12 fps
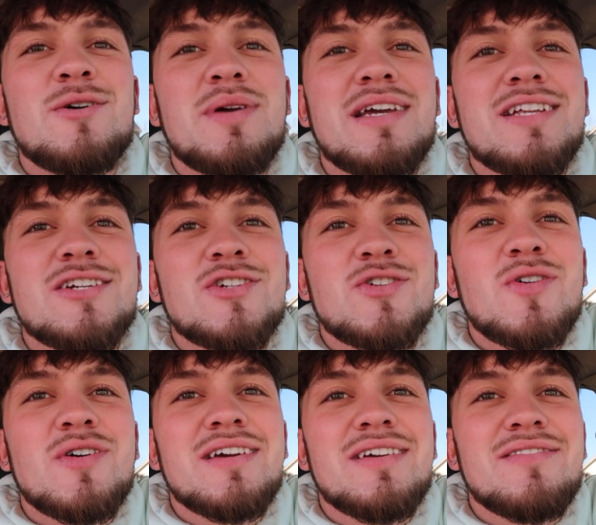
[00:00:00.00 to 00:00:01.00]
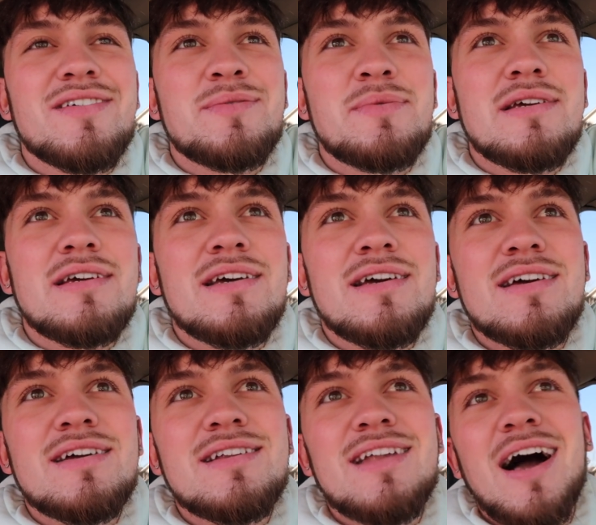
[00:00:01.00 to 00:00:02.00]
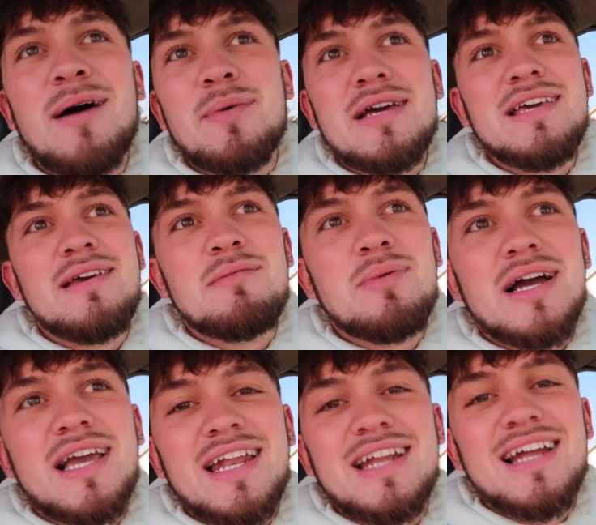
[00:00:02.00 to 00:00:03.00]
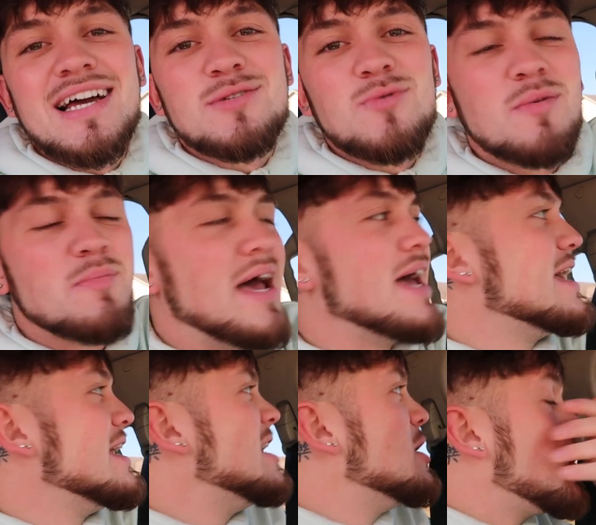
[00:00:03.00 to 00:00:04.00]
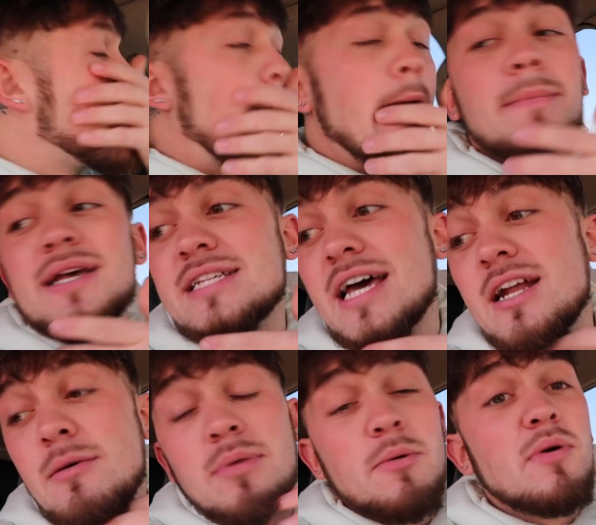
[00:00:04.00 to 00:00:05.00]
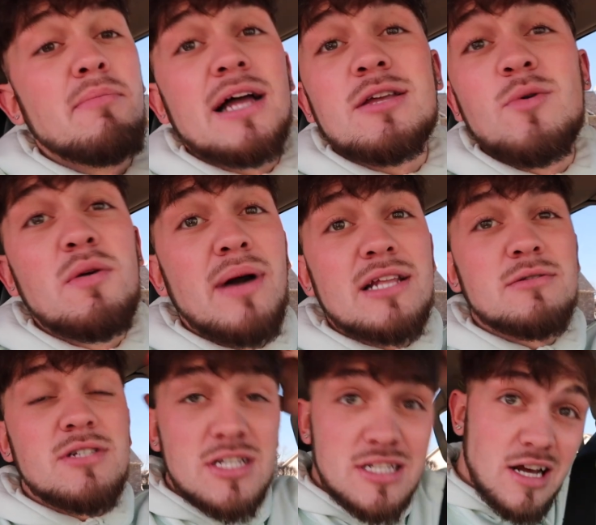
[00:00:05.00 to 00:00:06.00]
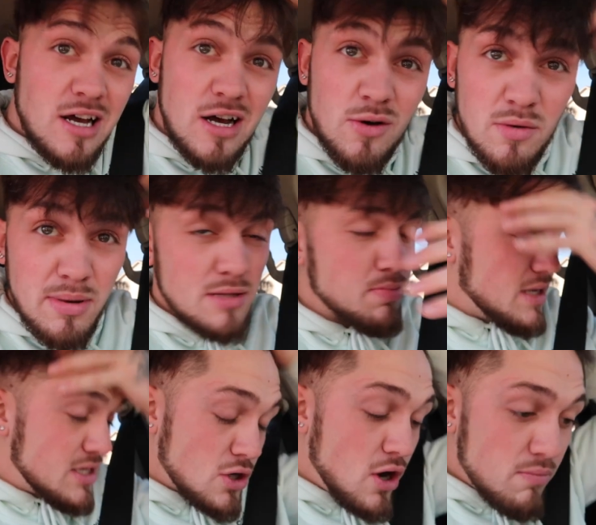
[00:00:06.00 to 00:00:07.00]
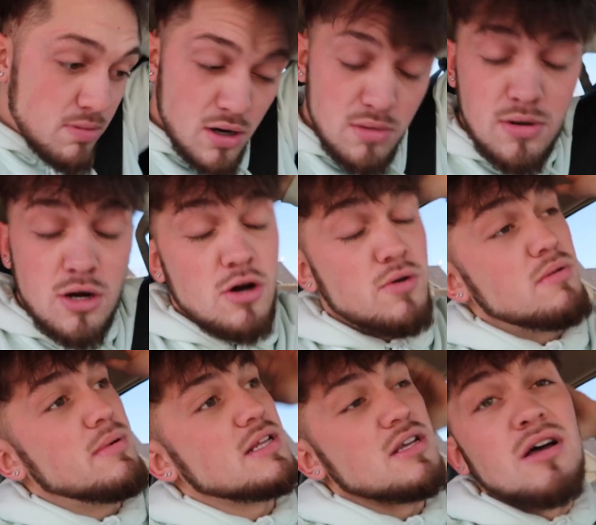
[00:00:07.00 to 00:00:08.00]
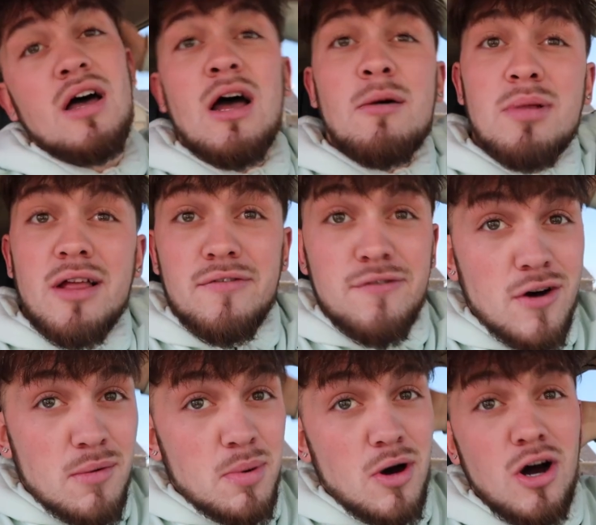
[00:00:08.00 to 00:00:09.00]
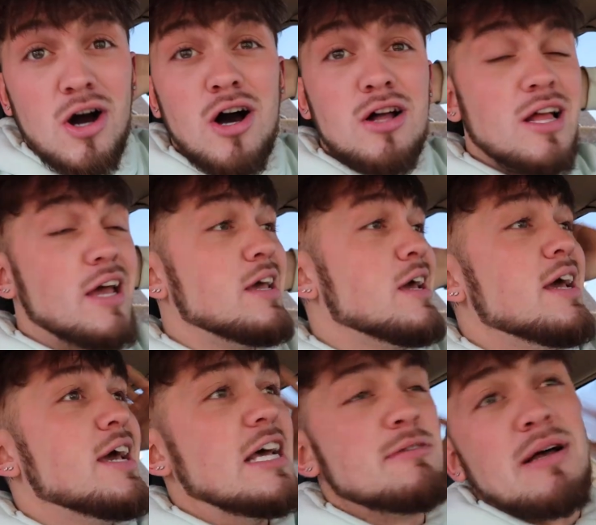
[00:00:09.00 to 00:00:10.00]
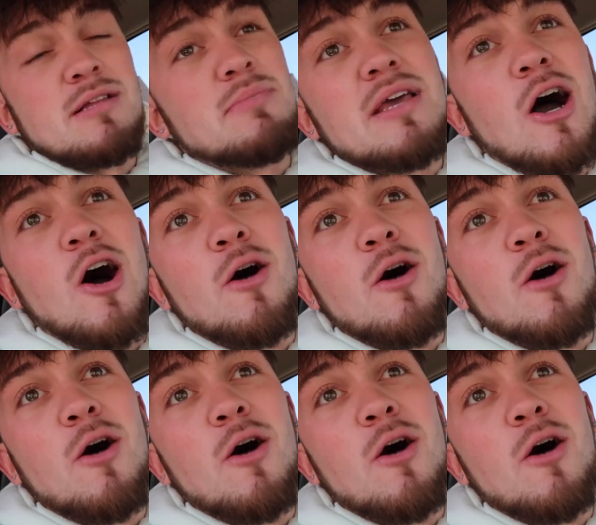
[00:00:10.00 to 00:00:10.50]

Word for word: so we can destroy you feel me? Nah, but he he probably got a nice wood bat. Can't mess that up. But we about to we about to just uh we about to play softball, bro. We about to play football. Like it's about to be a